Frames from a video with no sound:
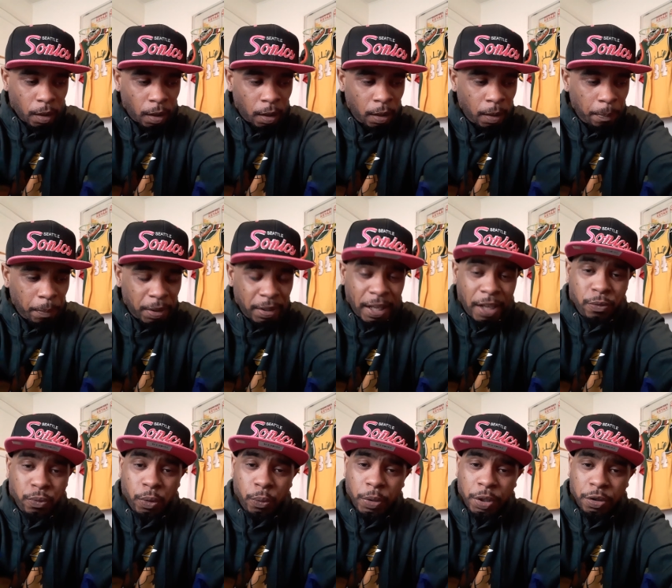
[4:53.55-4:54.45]
Um, but
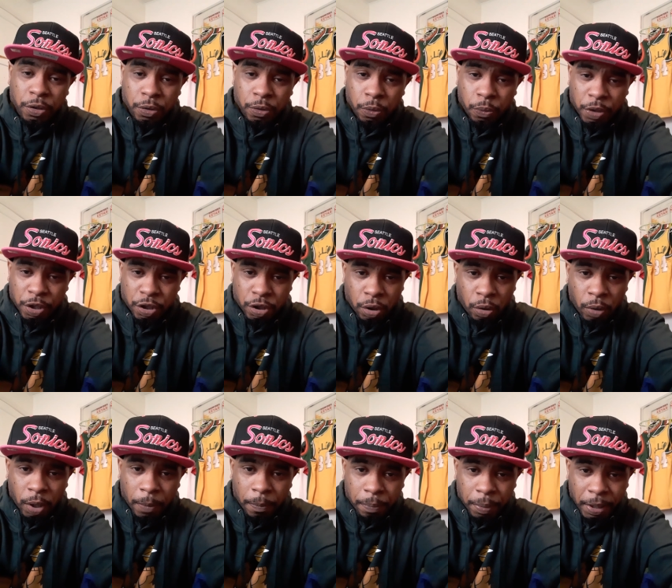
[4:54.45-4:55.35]
that's what we do. We show
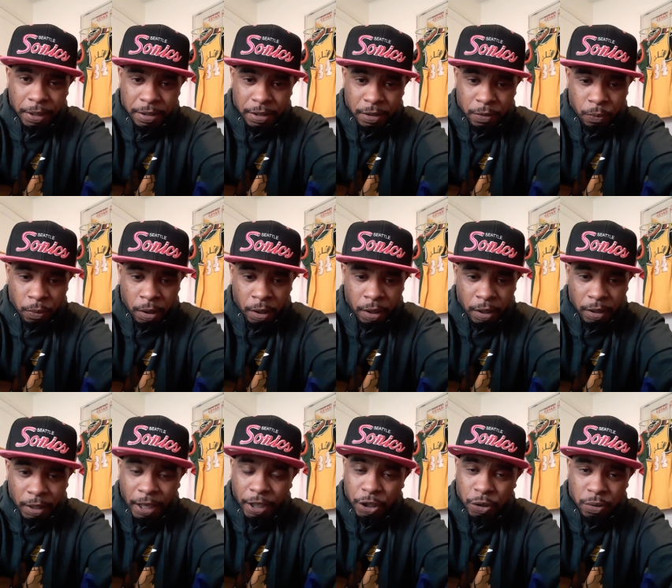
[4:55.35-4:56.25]
up places where,
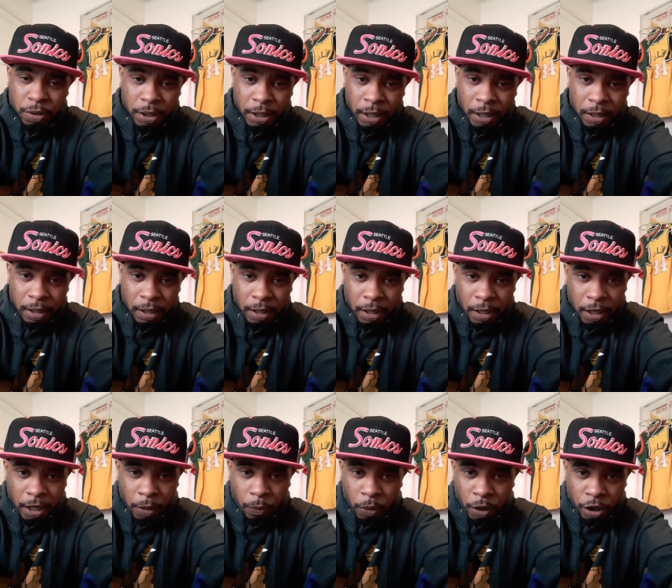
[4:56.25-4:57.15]
like you said
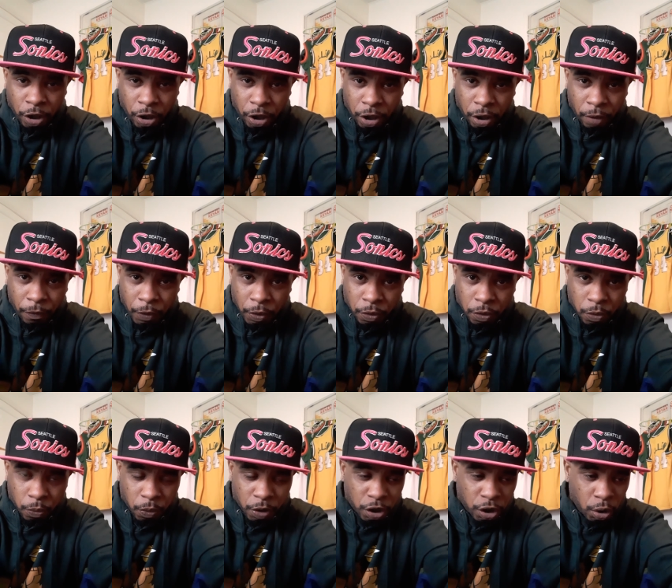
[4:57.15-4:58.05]
in one of your
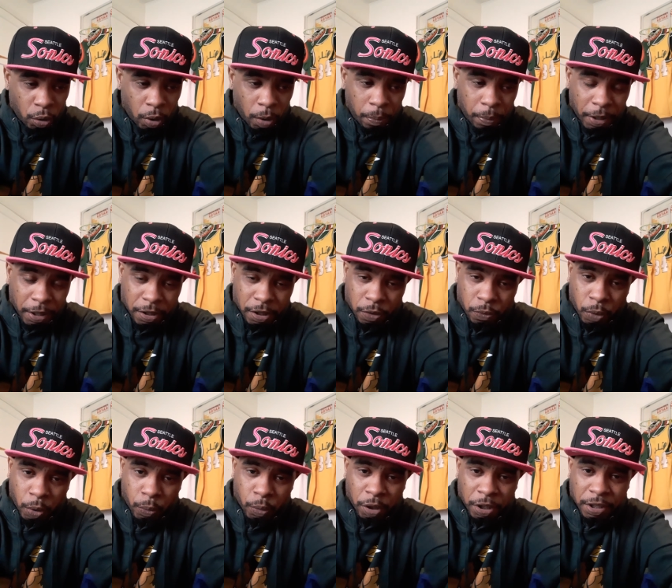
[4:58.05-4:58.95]
interviews, we show up places
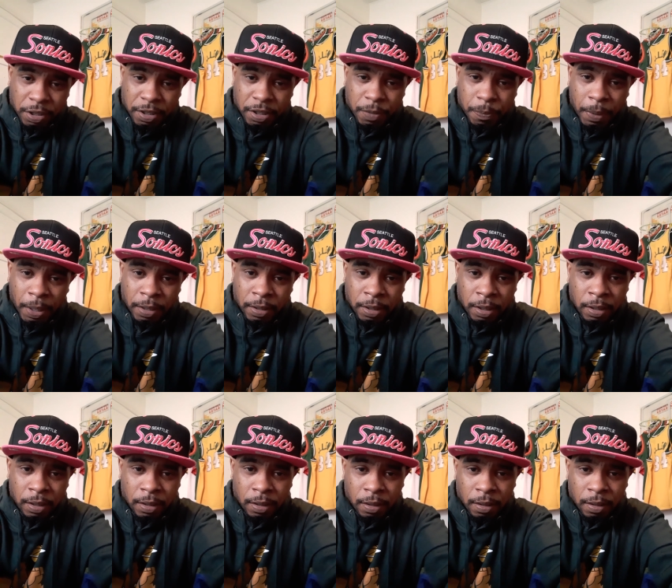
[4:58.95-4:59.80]
where we're least expected.